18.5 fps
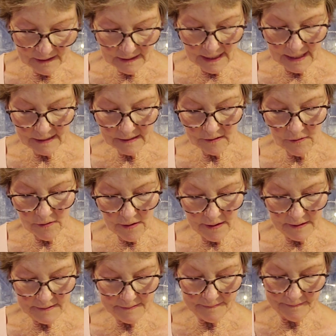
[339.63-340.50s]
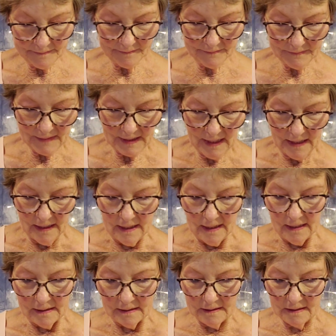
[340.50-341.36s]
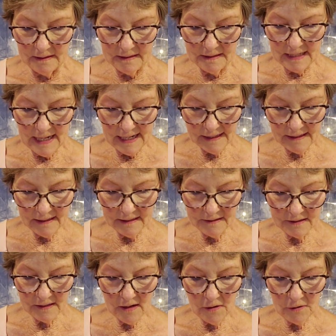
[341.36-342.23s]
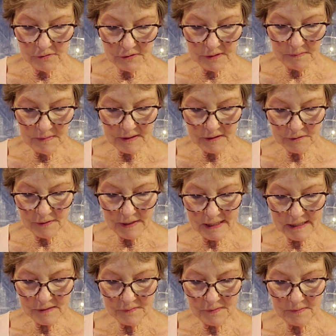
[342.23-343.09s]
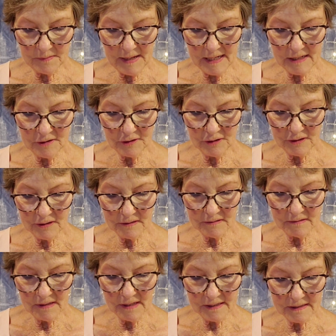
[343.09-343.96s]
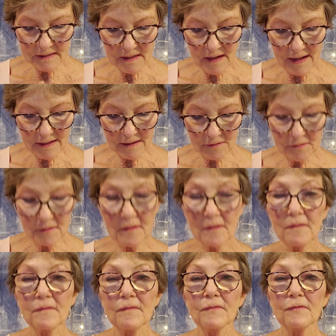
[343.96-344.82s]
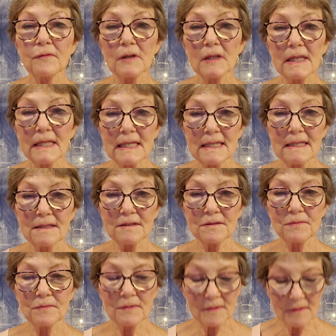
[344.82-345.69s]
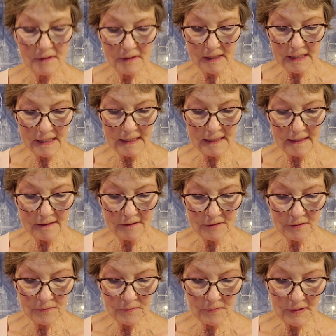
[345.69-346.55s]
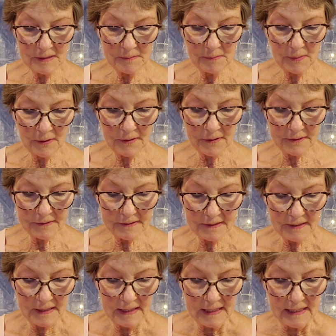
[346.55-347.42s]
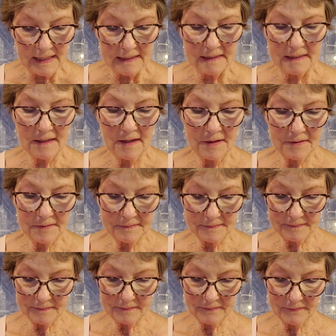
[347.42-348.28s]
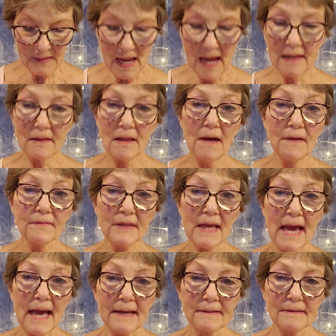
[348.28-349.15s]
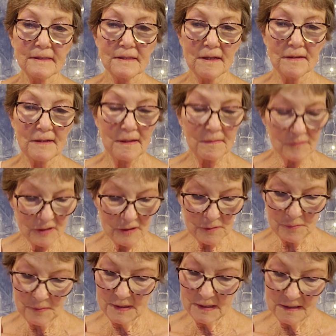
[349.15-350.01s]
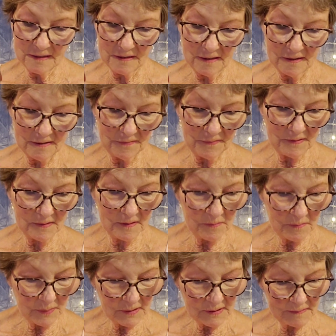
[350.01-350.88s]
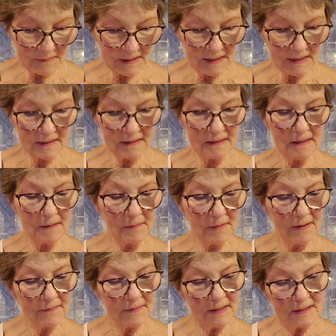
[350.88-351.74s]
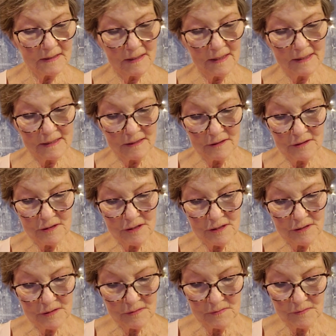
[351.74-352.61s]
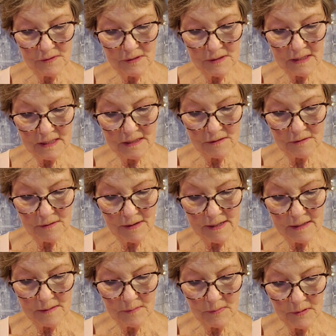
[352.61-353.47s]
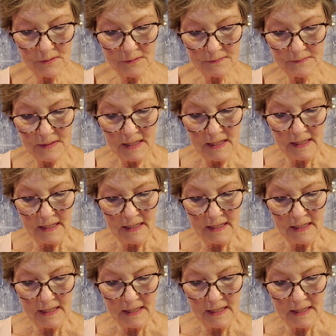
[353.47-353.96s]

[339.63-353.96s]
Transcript: death card. It says, death is the ultimate transformation, a cycle of release leading to rebirth. So I love that. So I'm just reading to you from the book because some of it's like it's just really incredible.